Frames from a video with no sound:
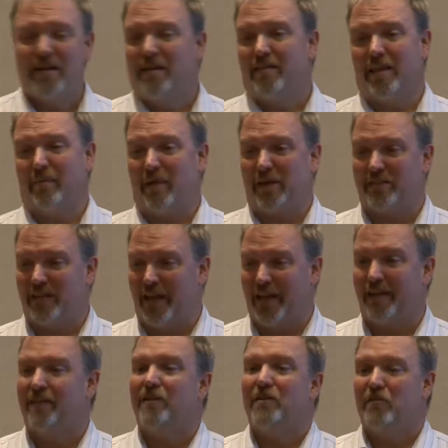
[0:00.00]
they may
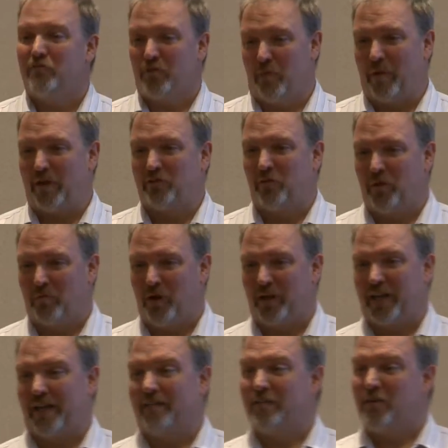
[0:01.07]
say, you're my Twitter
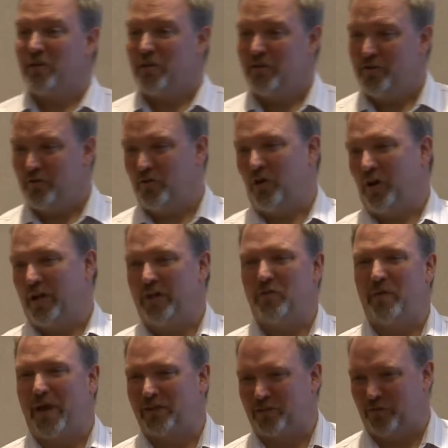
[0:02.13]
monkey, you
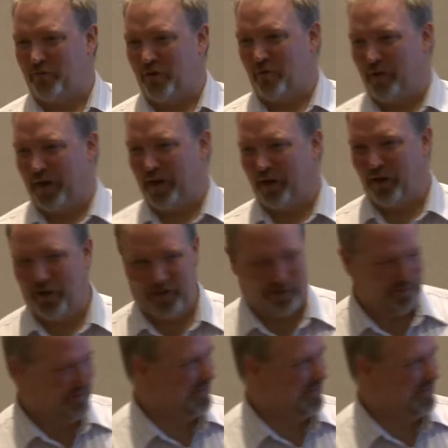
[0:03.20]
answer the phone when I call you.